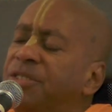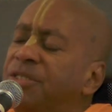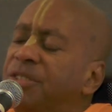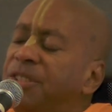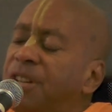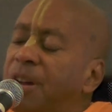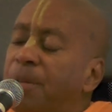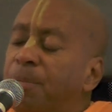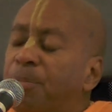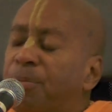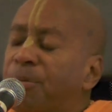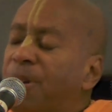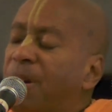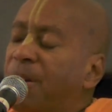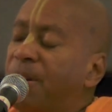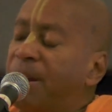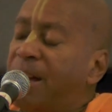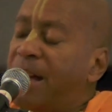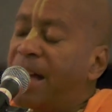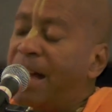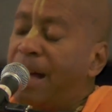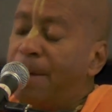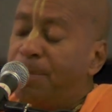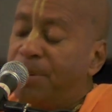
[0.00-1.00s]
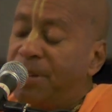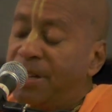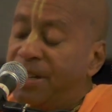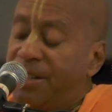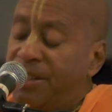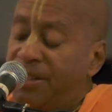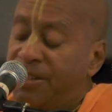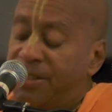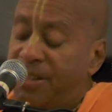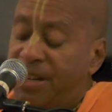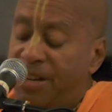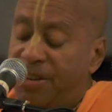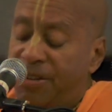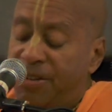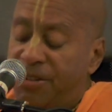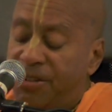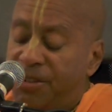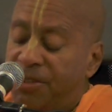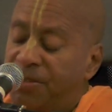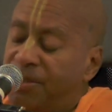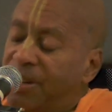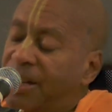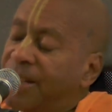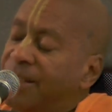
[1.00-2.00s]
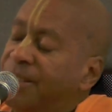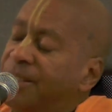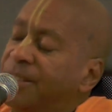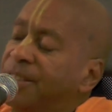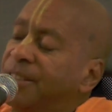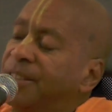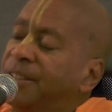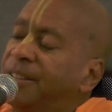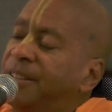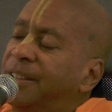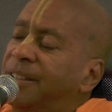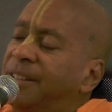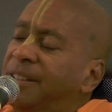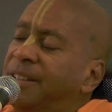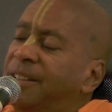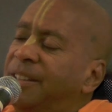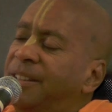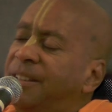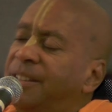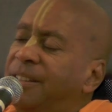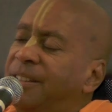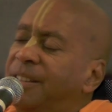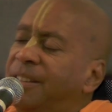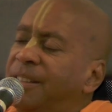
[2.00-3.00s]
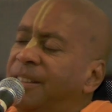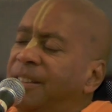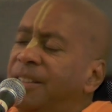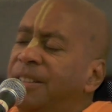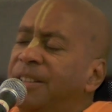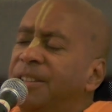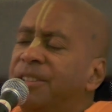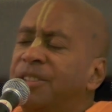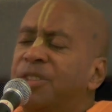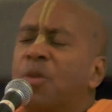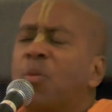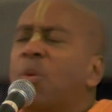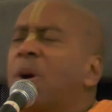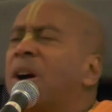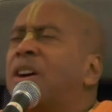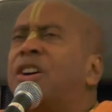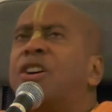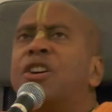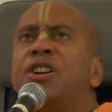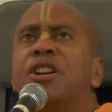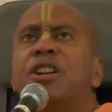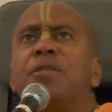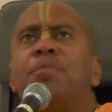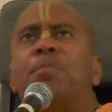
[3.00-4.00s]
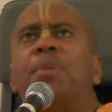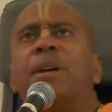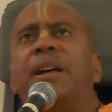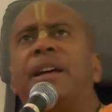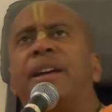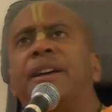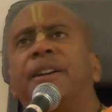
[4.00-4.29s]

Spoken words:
temporary happiness and distress. So what could it